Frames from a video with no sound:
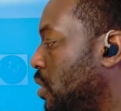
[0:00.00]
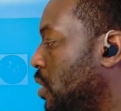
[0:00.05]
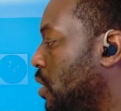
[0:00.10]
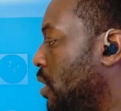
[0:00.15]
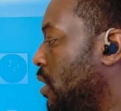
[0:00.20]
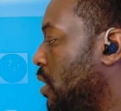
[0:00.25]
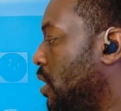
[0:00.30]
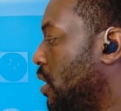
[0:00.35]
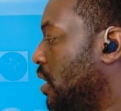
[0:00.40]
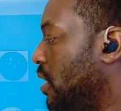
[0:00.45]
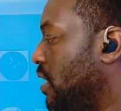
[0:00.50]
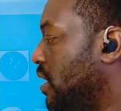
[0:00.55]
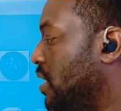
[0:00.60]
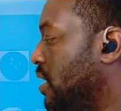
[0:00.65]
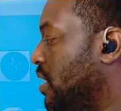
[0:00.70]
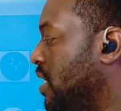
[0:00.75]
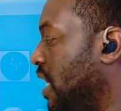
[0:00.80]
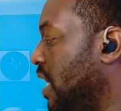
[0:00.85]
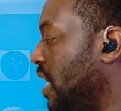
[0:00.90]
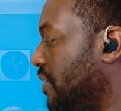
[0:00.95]
gifts, or
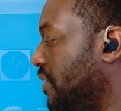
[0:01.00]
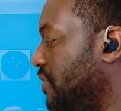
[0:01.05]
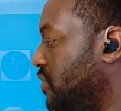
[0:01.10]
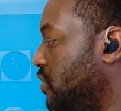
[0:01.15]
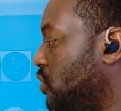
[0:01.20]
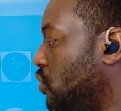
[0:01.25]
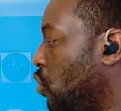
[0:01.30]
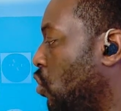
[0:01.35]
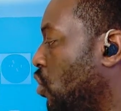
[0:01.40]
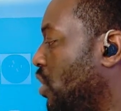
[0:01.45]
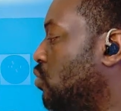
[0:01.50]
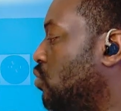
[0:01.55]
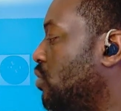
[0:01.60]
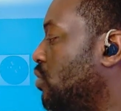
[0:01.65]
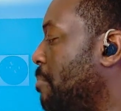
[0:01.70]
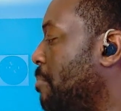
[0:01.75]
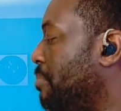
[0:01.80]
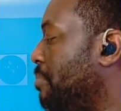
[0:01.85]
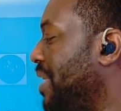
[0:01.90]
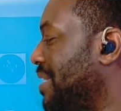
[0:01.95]
let's call them blessings,
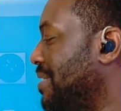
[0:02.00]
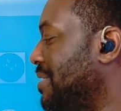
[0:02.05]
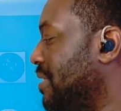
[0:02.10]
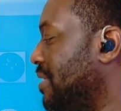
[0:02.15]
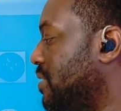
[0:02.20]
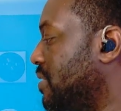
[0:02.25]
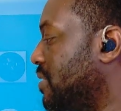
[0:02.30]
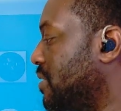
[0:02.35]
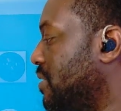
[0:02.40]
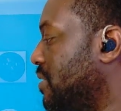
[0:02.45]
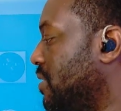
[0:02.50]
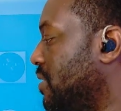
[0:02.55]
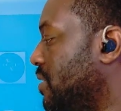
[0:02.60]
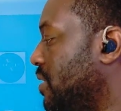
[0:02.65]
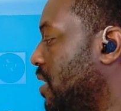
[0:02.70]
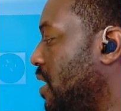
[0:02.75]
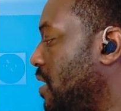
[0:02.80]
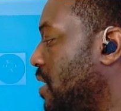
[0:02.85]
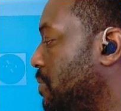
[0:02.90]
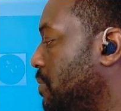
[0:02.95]
okay?
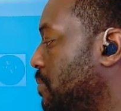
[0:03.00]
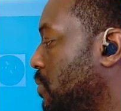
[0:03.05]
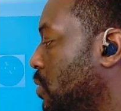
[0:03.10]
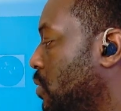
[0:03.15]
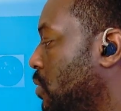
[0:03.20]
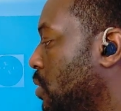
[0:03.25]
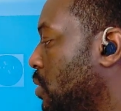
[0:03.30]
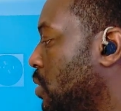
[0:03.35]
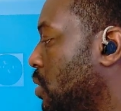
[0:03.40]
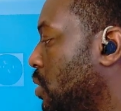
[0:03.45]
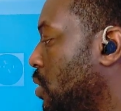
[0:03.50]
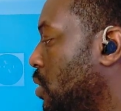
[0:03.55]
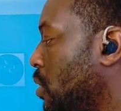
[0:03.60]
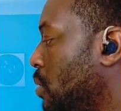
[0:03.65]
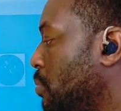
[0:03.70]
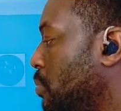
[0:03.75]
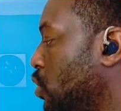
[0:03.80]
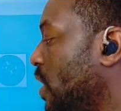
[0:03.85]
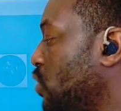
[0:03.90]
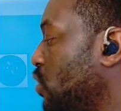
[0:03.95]
Because we're talking
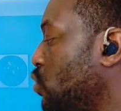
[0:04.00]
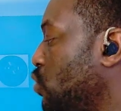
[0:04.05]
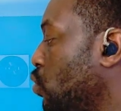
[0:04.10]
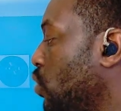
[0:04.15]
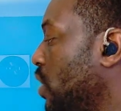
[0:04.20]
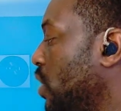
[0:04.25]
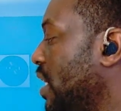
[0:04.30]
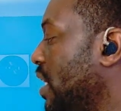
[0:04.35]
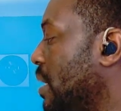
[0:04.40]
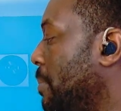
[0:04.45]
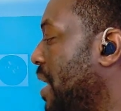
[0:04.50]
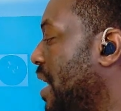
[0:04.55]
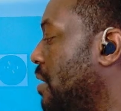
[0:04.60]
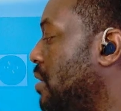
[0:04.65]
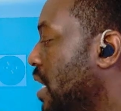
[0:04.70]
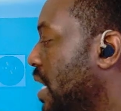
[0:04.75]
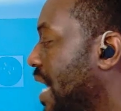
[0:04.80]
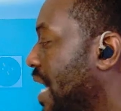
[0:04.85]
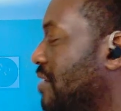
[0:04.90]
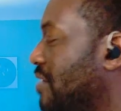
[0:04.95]
about how to
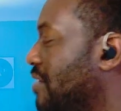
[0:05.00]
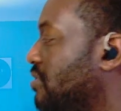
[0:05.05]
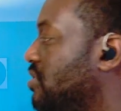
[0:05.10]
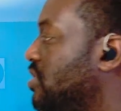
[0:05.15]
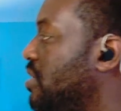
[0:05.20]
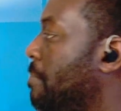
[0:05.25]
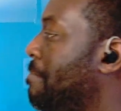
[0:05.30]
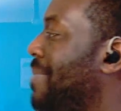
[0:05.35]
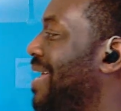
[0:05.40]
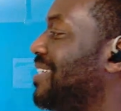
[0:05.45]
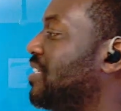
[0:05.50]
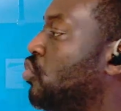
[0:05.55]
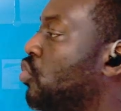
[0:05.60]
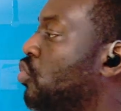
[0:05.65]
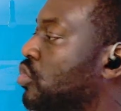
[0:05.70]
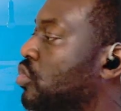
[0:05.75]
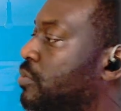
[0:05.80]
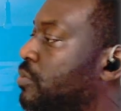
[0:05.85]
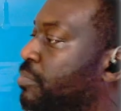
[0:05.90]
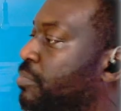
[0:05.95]
manage God's blessings,
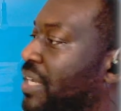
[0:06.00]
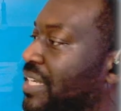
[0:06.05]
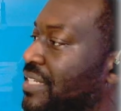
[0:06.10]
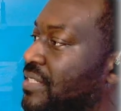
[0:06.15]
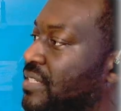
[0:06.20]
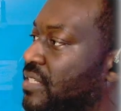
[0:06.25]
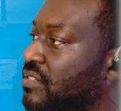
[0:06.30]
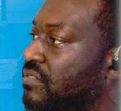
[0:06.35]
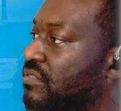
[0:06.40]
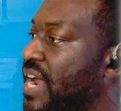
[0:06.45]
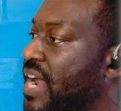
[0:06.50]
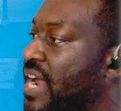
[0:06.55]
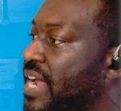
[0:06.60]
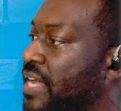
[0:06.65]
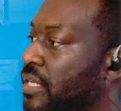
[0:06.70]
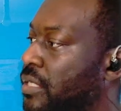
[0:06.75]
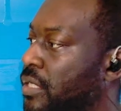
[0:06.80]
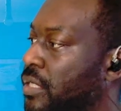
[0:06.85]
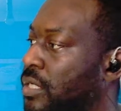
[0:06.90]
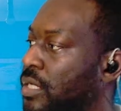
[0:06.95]
right?
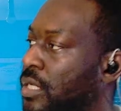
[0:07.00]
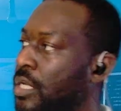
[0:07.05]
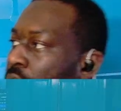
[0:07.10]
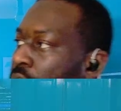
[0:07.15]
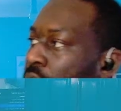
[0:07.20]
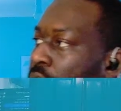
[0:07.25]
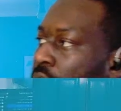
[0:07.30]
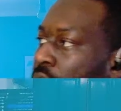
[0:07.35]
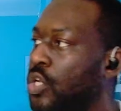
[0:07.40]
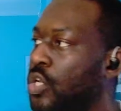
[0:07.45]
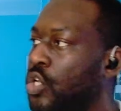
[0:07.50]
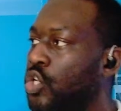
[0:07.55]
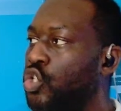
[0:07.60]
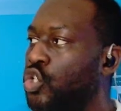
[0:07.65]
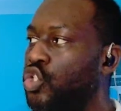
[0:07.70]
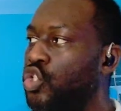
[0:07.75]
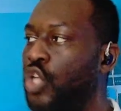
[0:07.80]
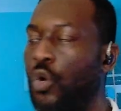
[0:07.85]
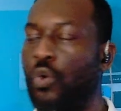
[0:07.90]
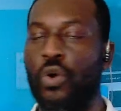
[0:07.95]
So the thing I
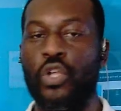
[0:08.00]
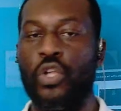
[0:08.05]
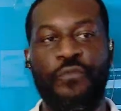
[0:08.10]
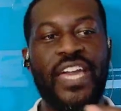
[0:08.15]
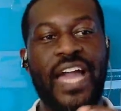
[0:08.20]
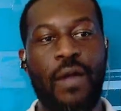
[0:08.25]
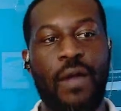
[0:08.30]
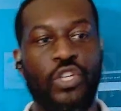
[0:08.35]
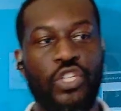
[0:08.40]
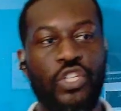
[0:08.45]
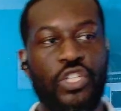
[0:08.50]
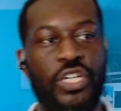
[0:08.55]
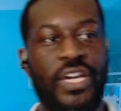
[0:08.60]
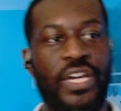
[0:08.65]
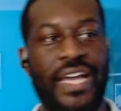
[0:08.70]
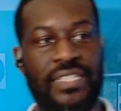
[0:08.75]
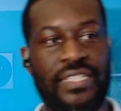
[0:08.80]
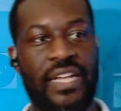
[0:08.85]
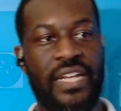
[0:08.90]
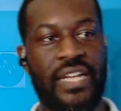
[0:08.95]
want you guys to understand is it
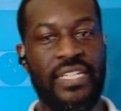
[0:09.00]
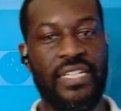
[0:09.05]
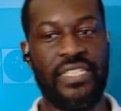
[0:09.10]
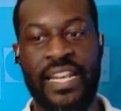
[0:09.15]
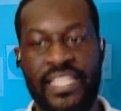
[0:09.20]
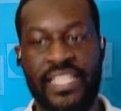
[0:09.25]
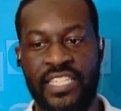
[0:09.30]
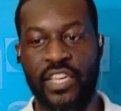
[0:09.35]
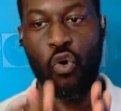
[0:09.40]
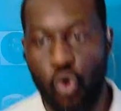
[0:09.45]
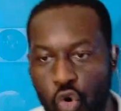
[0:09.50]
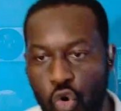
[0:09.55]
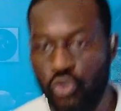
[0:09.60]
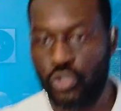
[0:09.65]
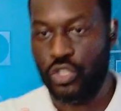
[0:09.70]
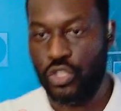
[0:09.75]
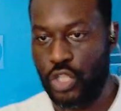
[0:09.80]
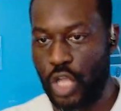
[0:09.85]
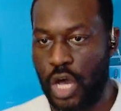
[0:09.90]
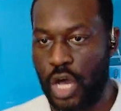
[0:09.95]
all starts